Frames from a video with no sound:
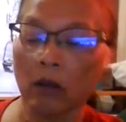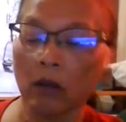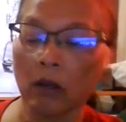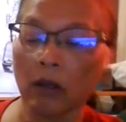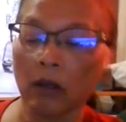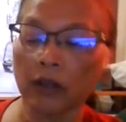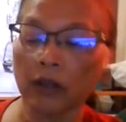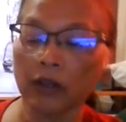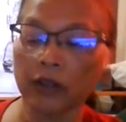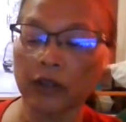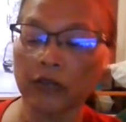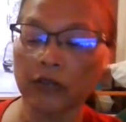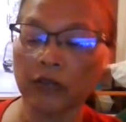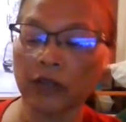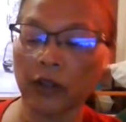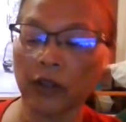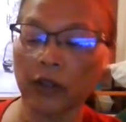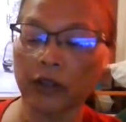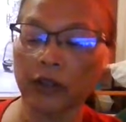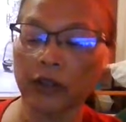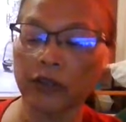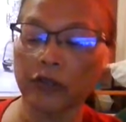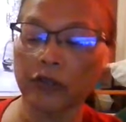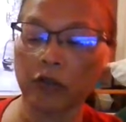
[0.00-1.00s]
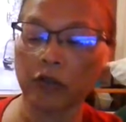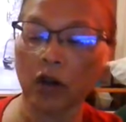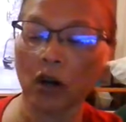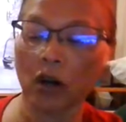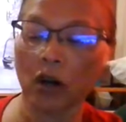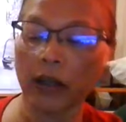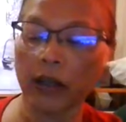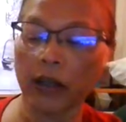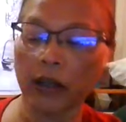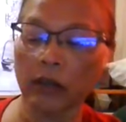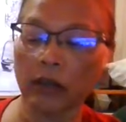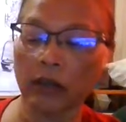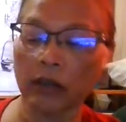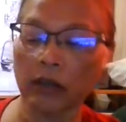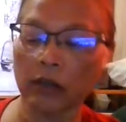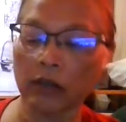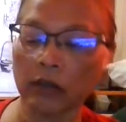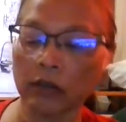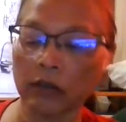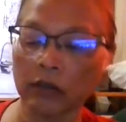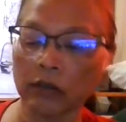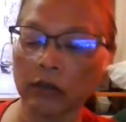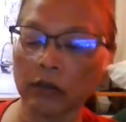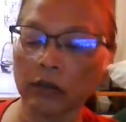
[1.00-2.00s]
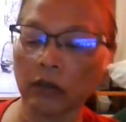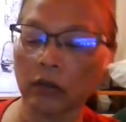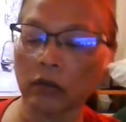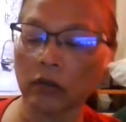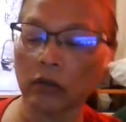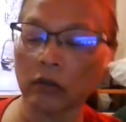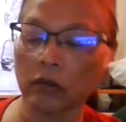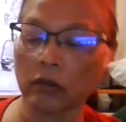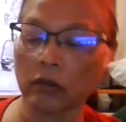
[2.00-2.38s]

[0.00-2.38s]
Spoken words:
and this is very dry. So